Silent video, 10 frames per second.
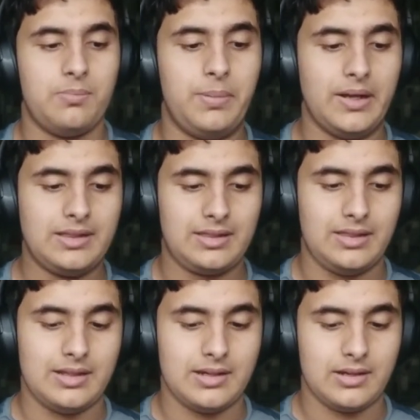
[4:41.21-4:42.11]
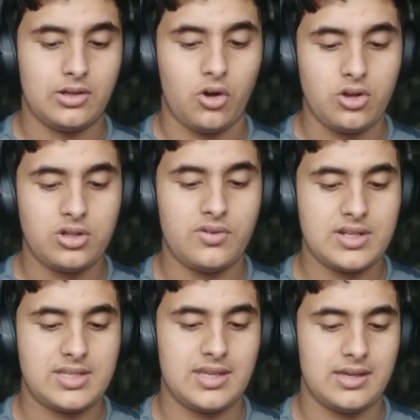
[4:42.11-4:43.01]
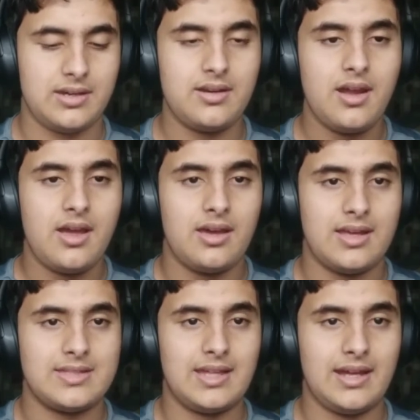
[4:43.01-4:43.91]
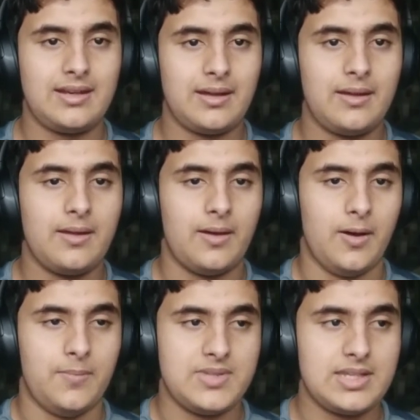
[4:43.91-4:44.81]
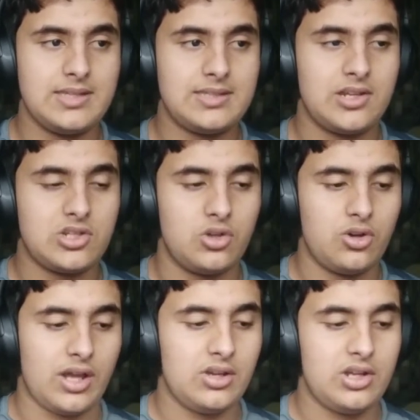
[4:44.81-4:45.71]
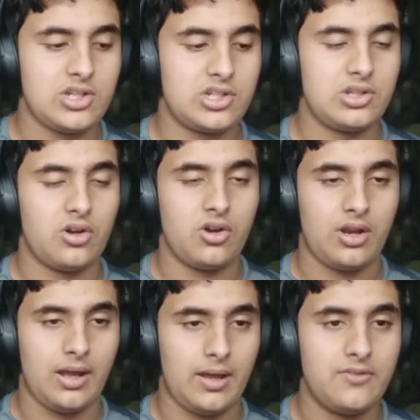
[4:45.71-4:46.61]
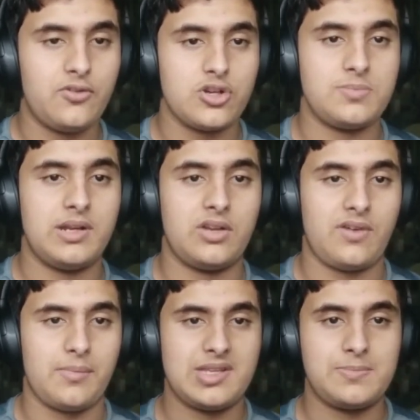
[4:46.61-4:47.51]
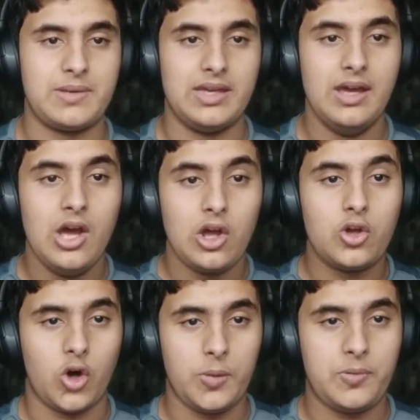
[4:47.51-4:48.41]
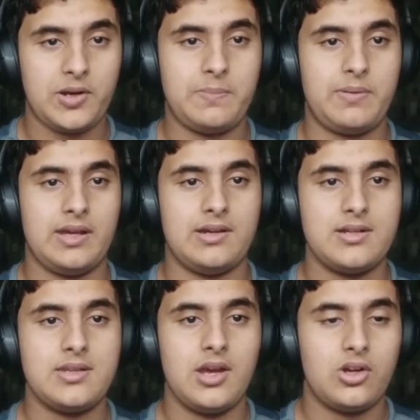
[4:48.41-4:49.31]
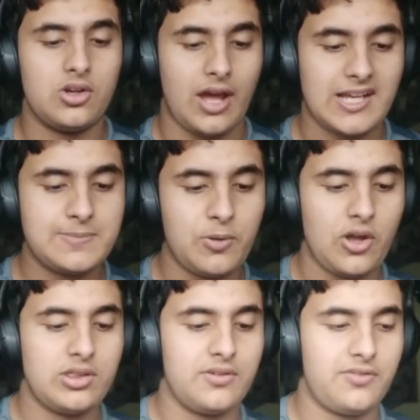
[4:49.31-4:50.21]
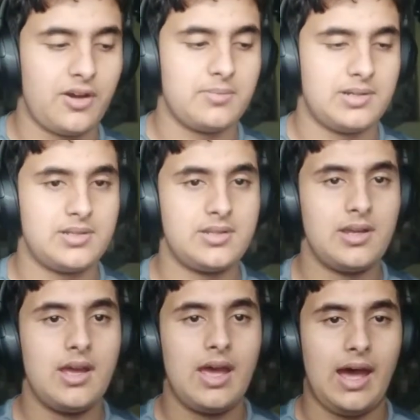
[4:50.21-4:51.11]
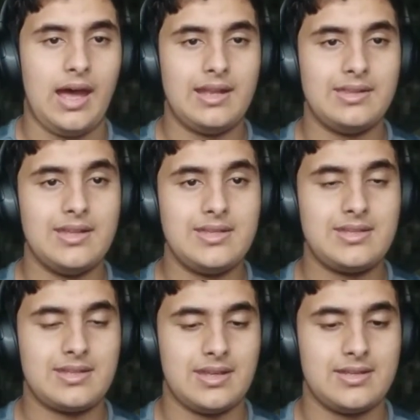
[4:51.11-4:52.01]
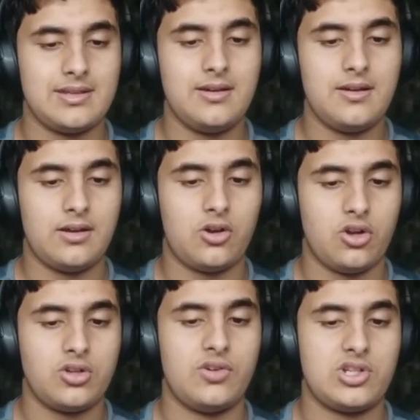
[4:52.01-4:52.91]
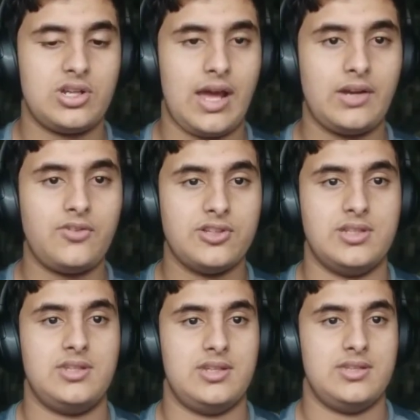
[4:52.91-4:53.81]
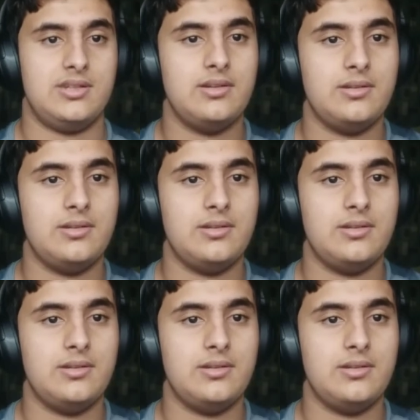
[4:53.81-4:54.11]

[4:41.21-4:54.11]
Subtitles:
But the controversy here is that since there's no regulation or enforcement of MSP, corporate players could exploit the farmers, and this is a controversial act for this reason.